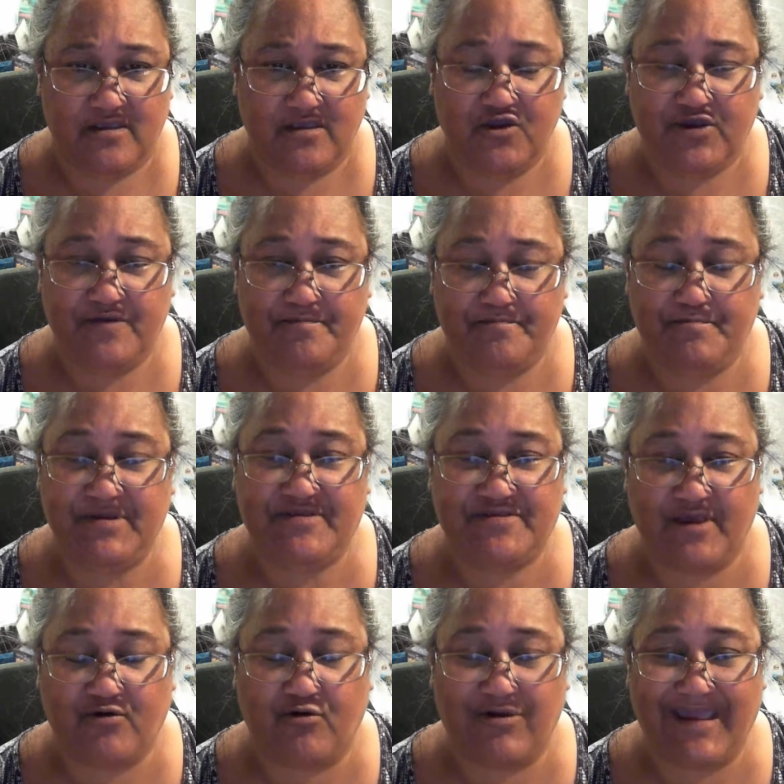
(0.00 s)
You could be
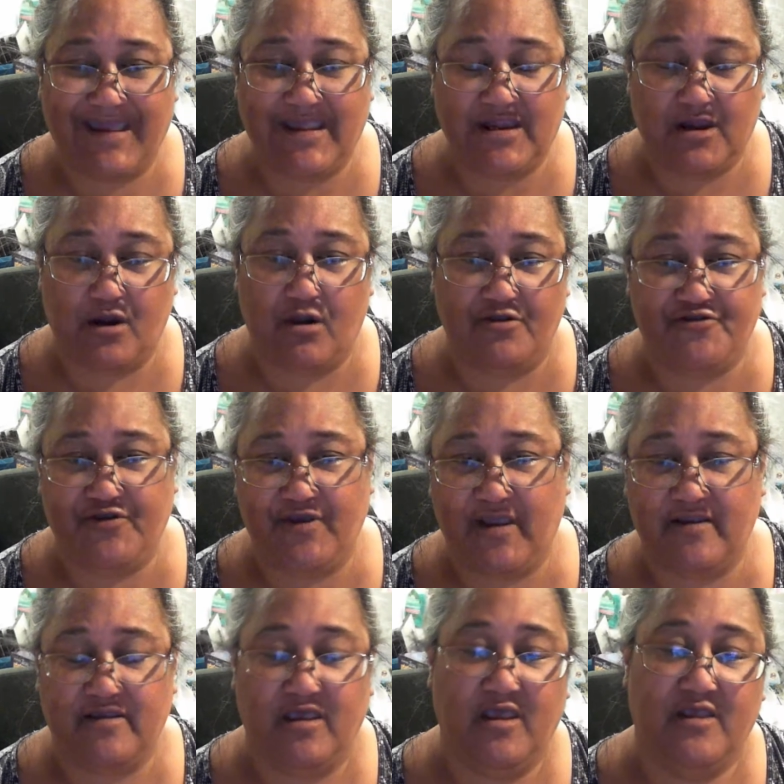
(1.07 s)
segregated in all states.